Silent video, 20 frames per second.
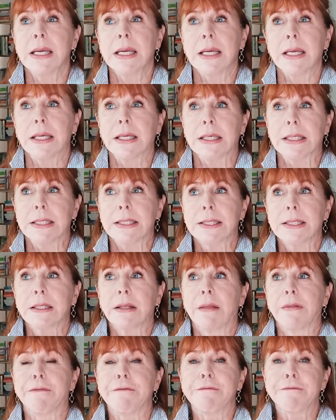is
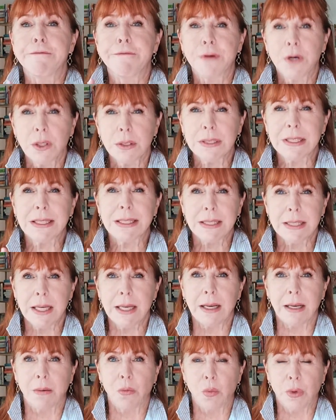the first
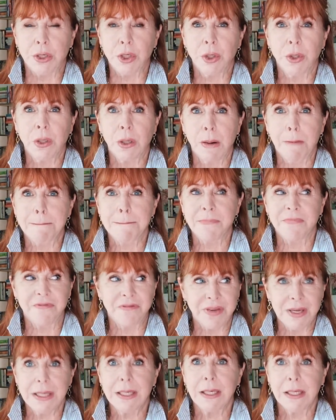thing when you're
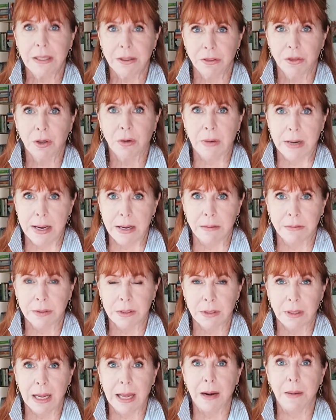feet hit the ground
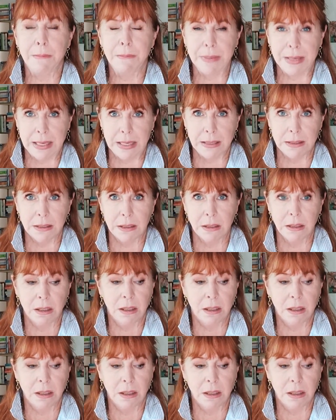out of bed.